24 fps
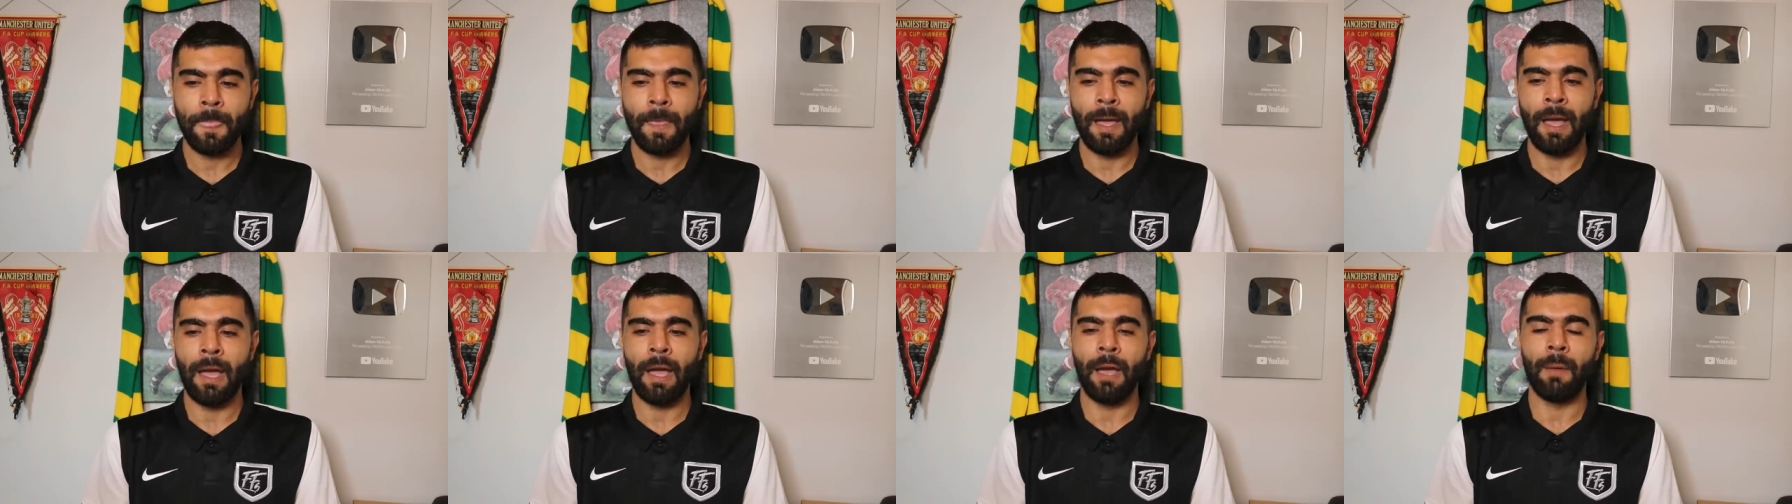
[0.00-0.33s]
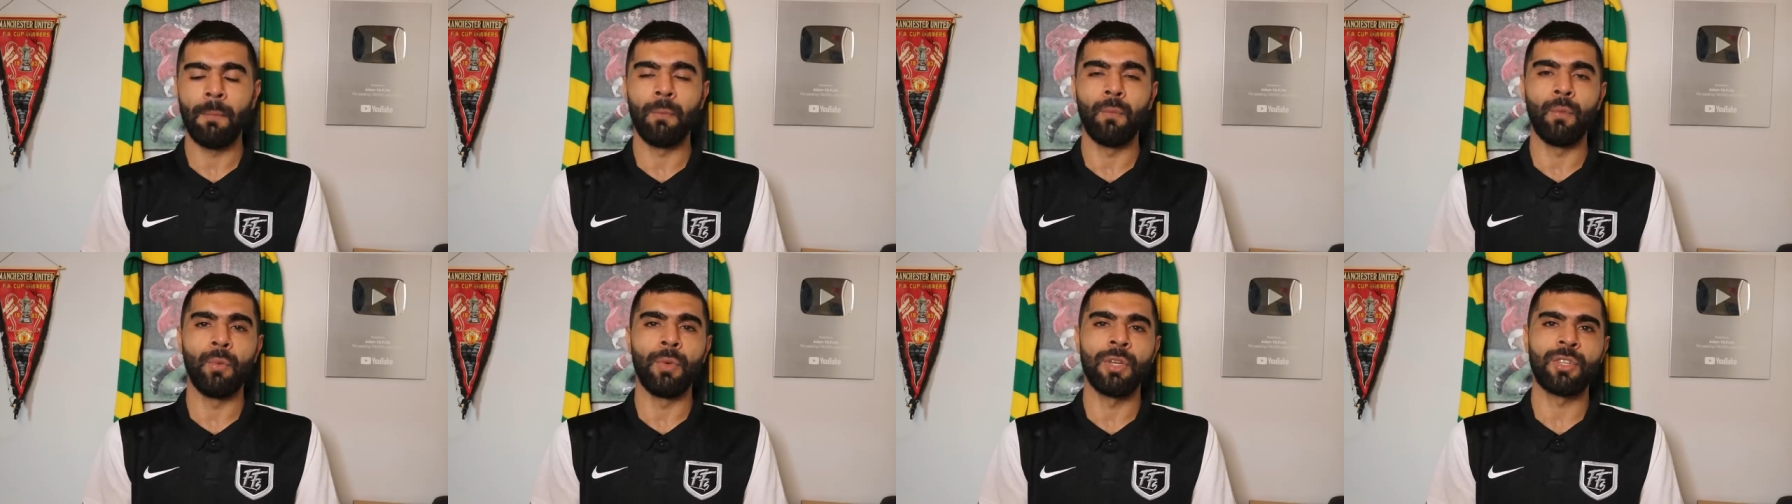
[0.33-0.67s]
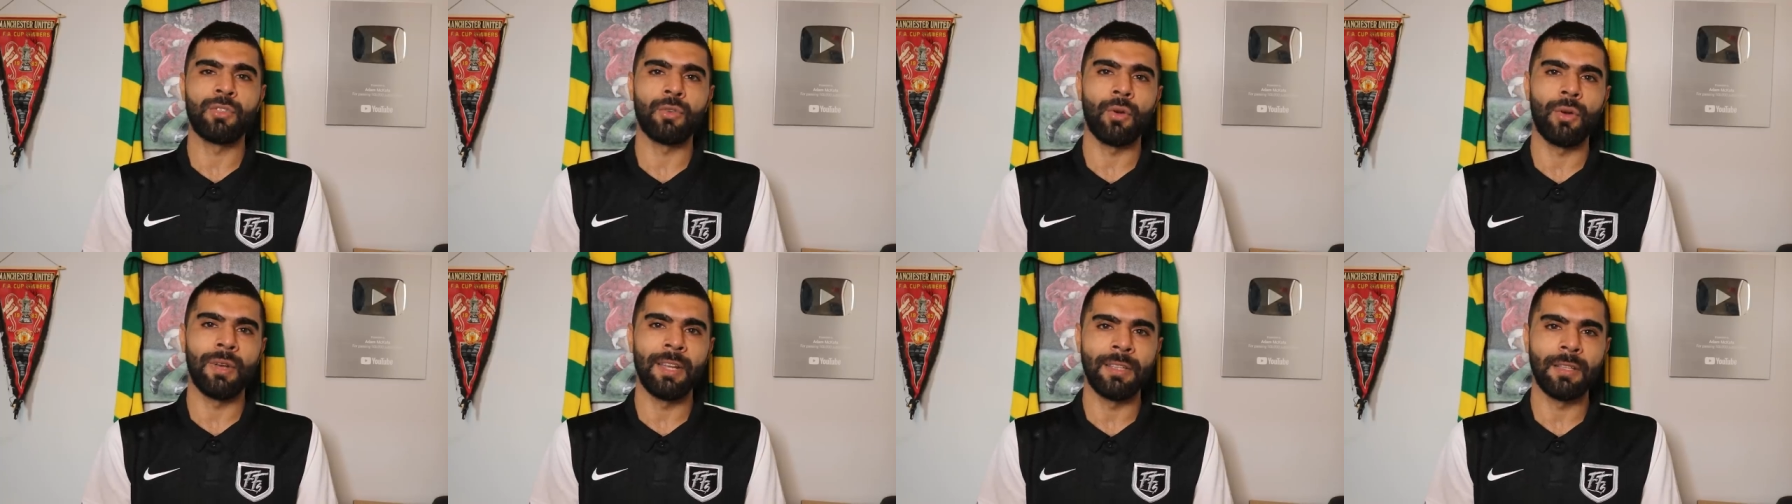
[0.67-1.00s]
Um, we
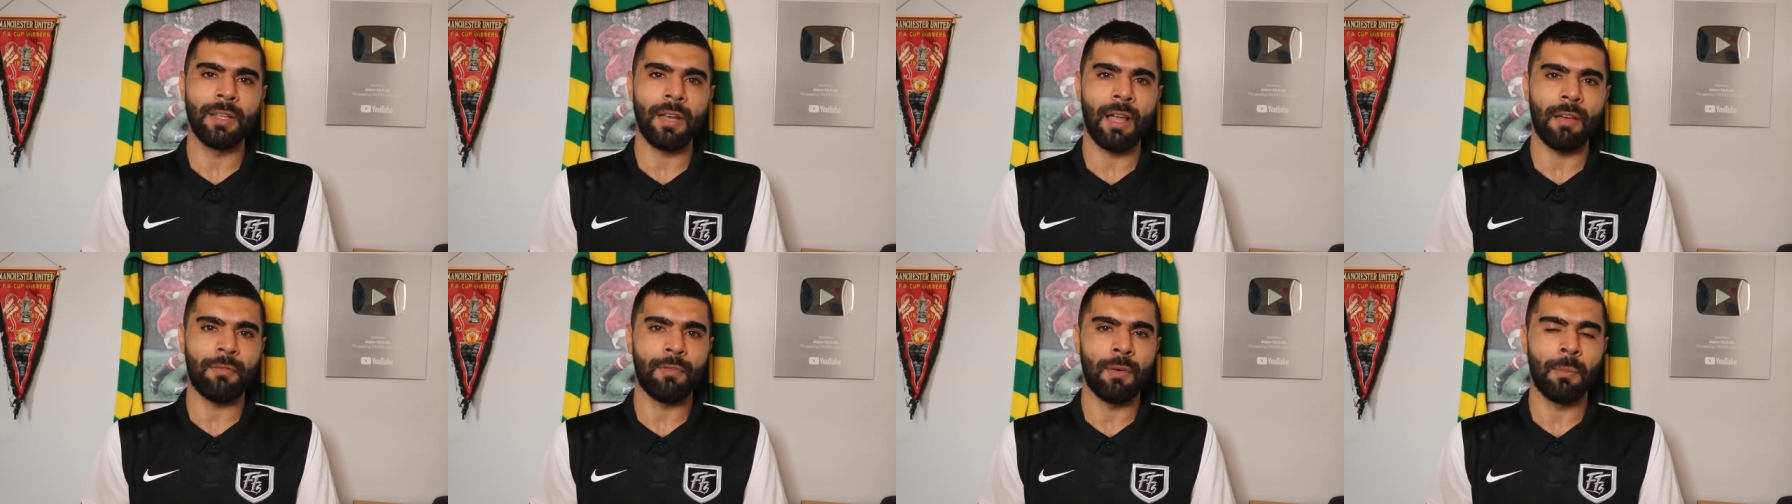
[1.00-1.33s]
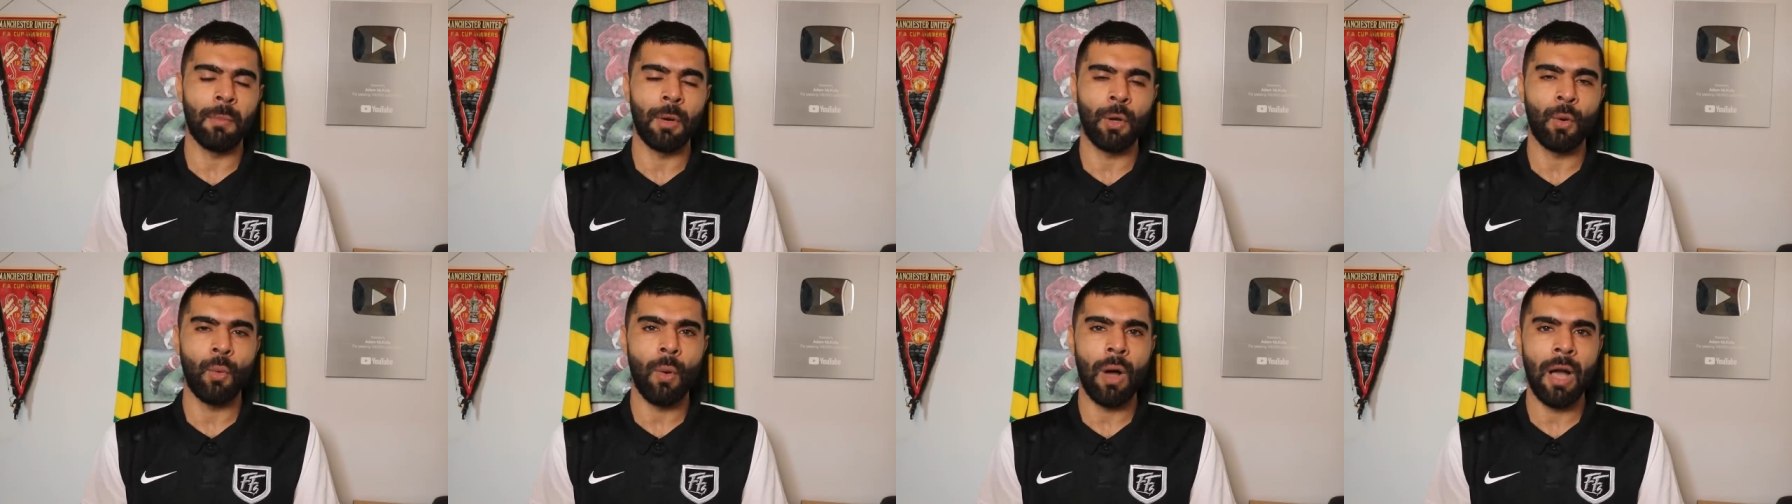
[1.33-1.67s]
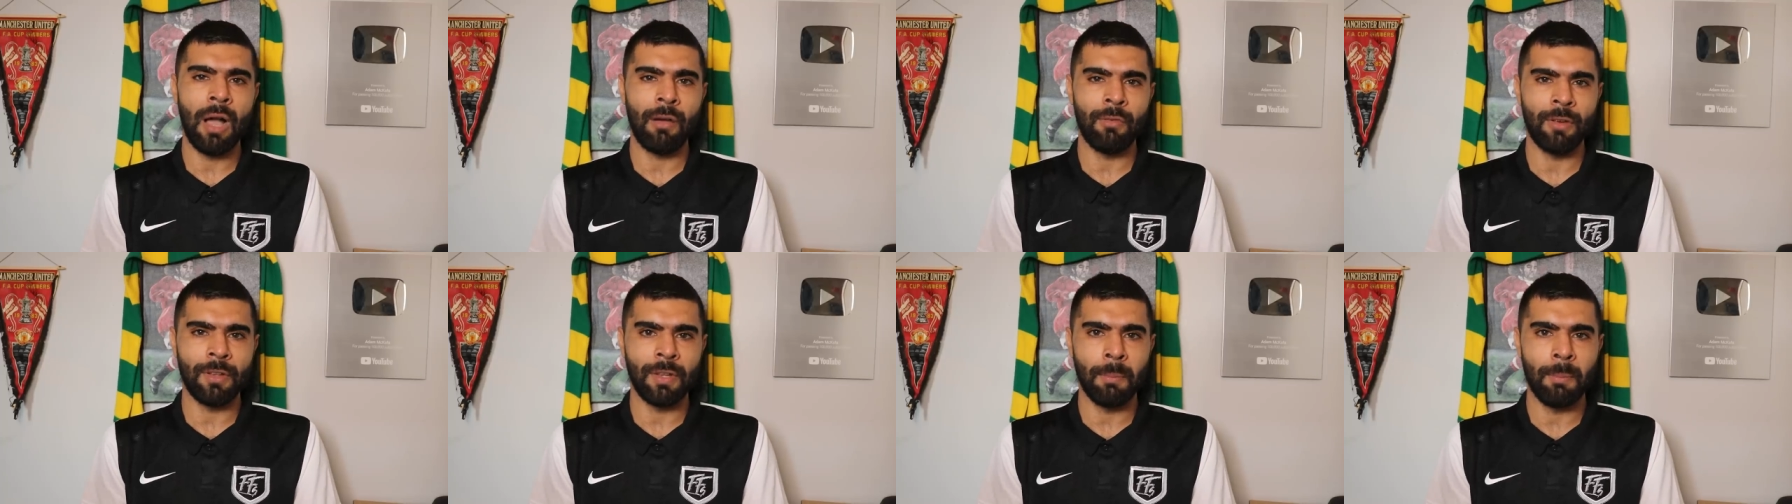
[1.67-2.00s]
saw Lindelof and
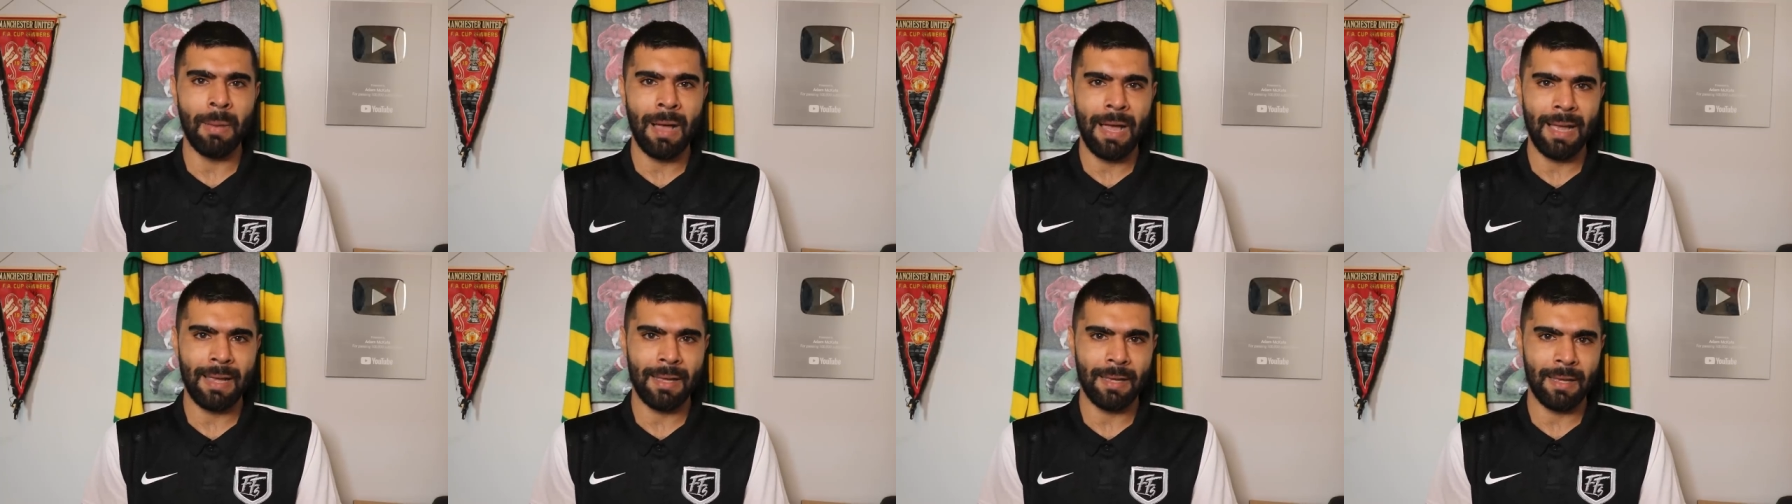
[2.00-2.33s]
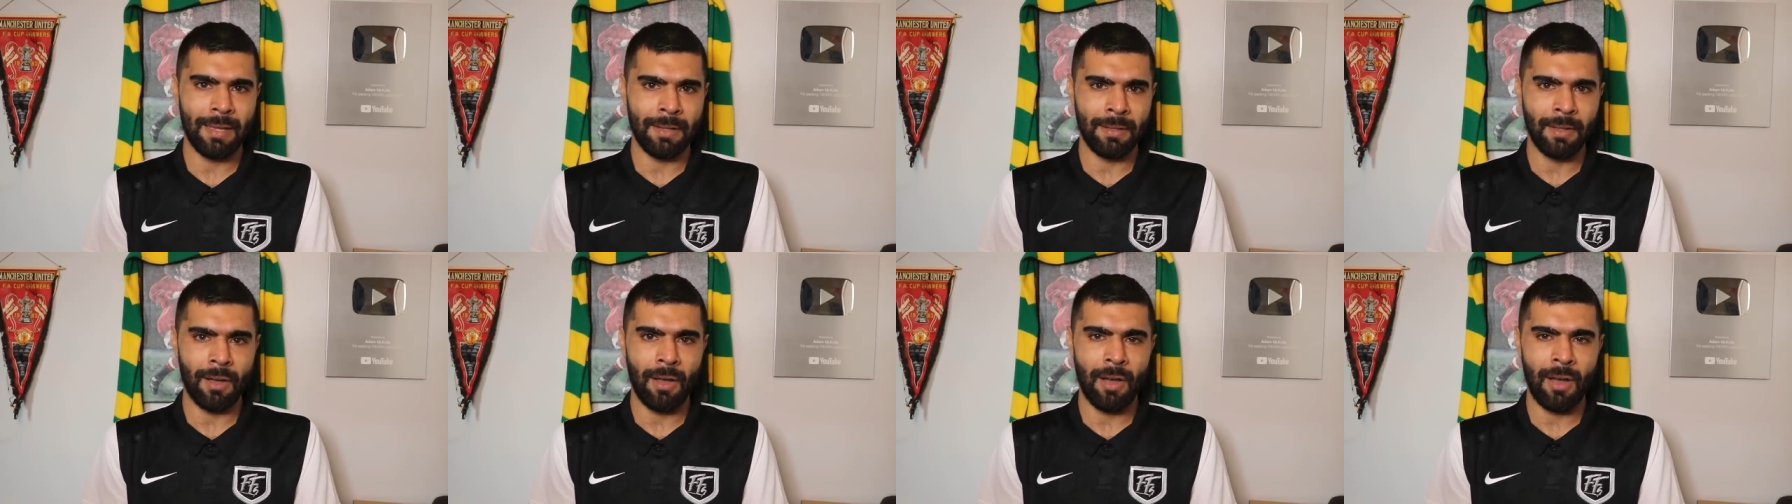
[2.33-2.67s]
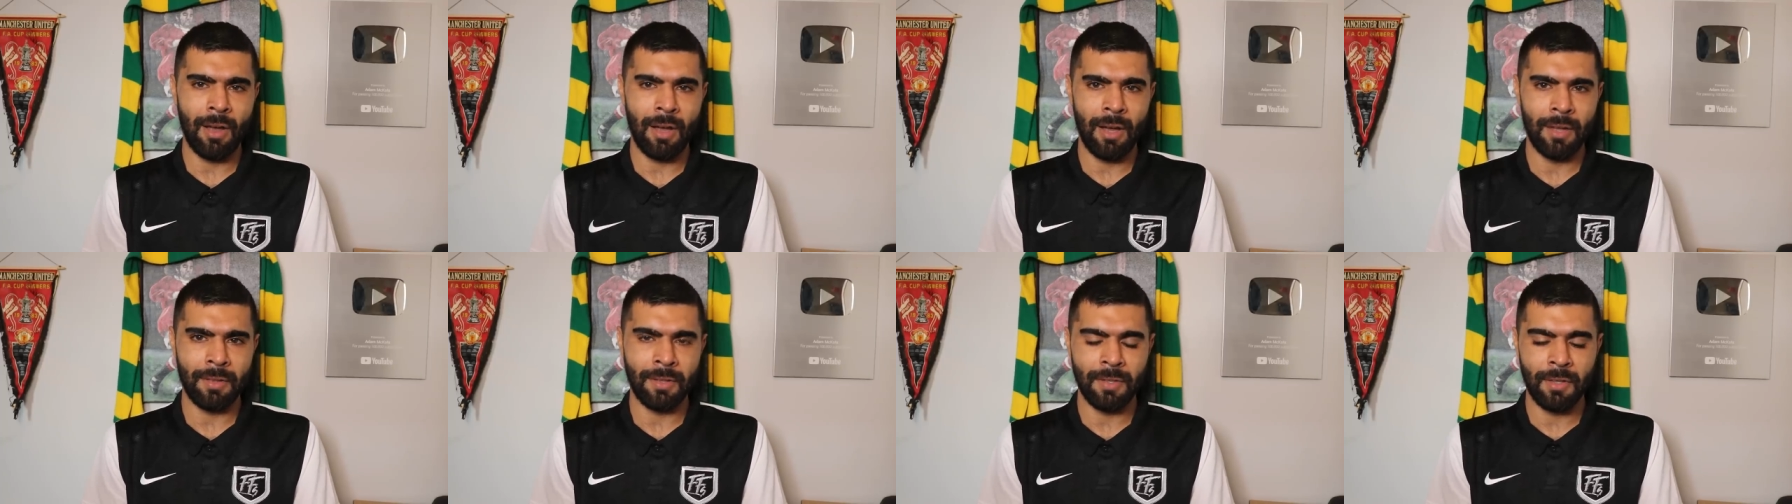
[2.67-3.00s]
Maguire at the back, at the
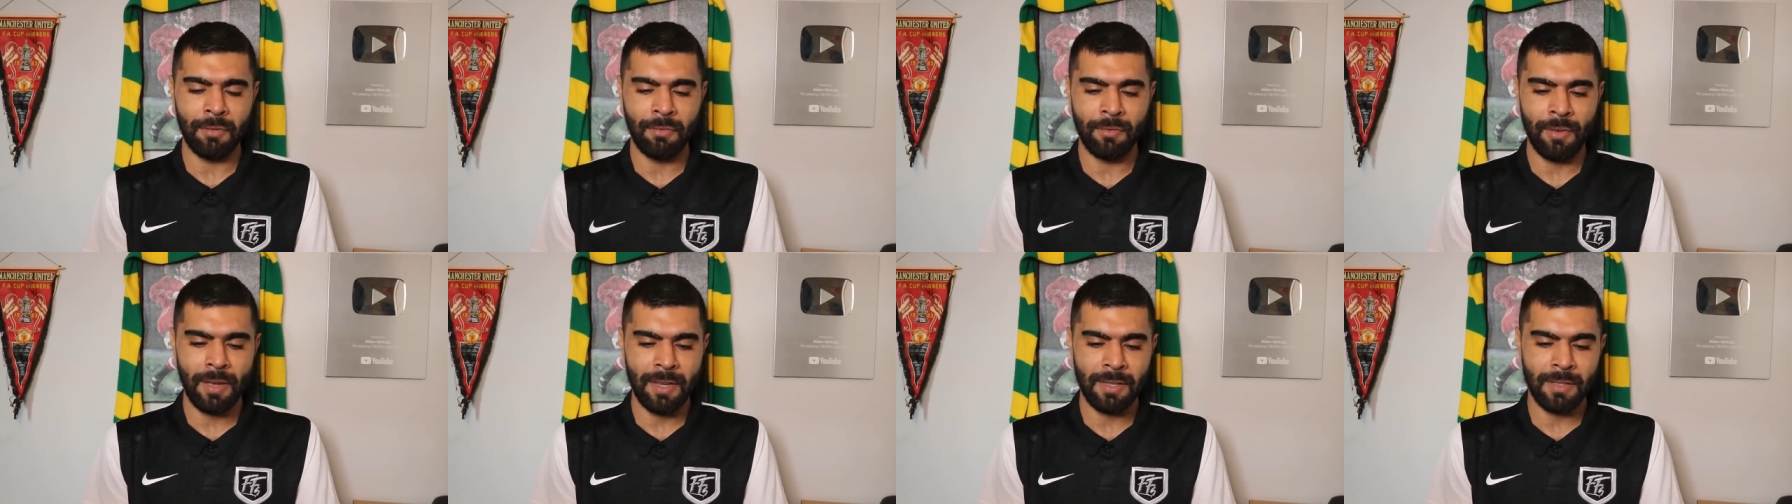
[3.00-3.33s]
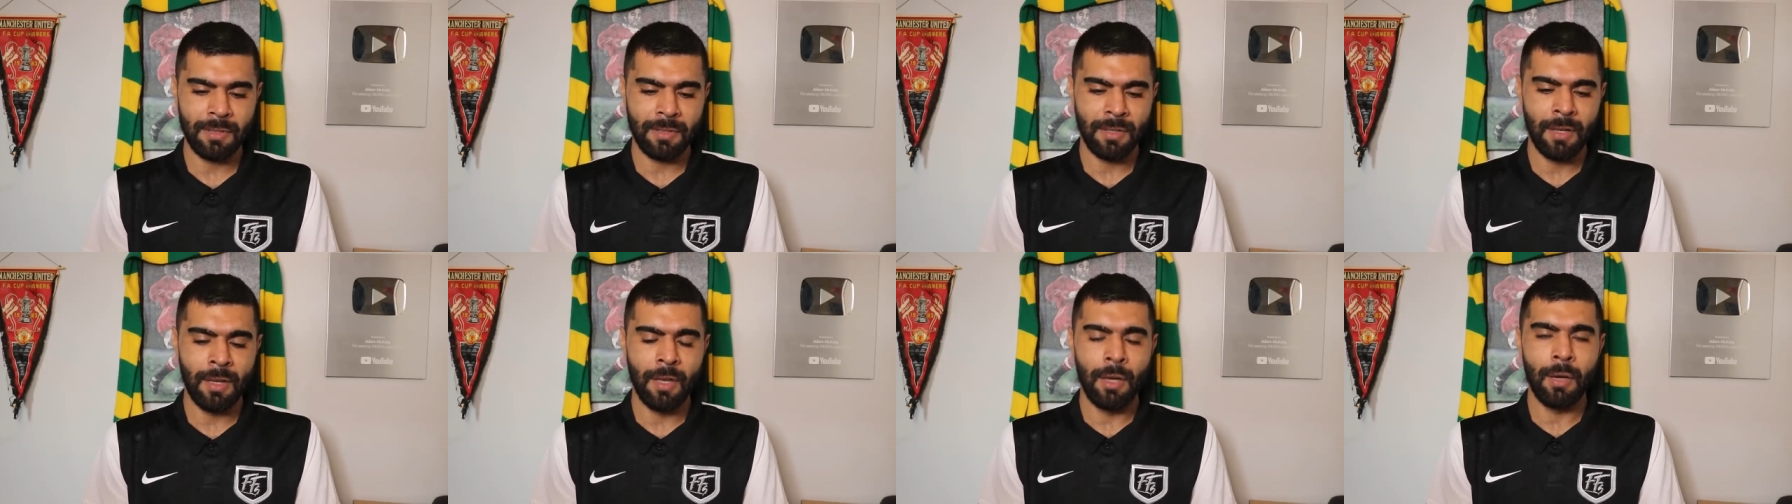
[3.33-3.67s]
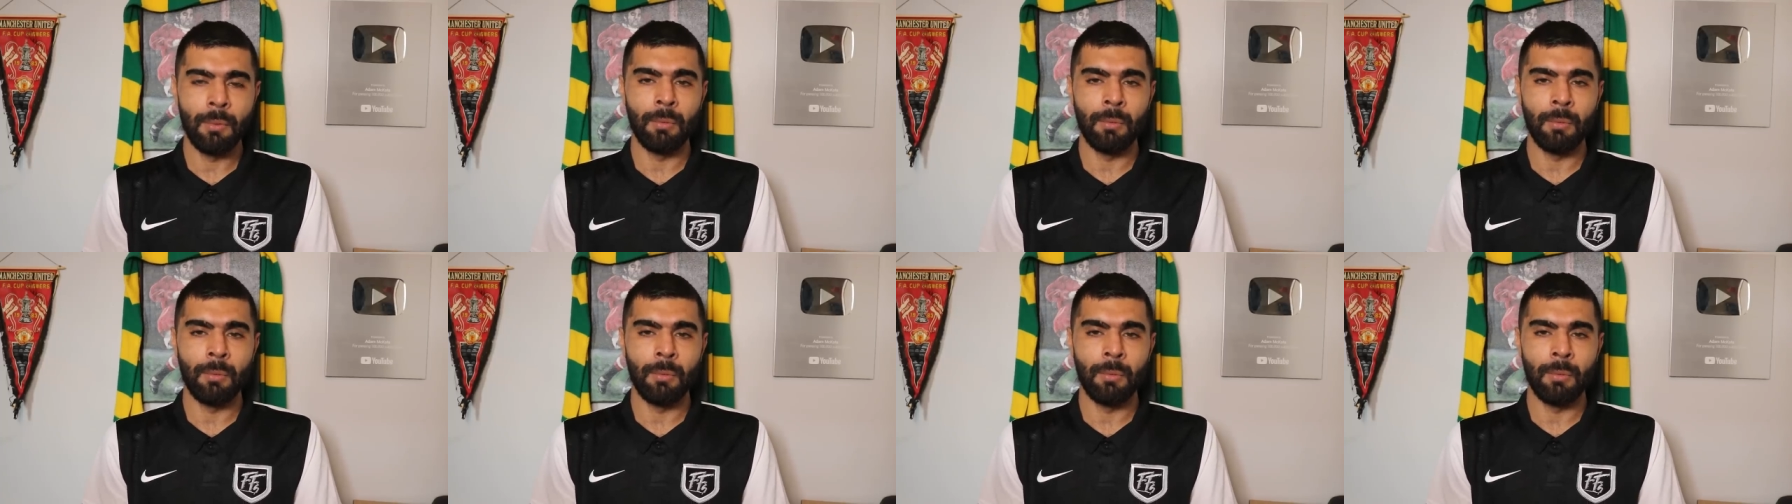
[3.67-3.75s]
heart of the defence.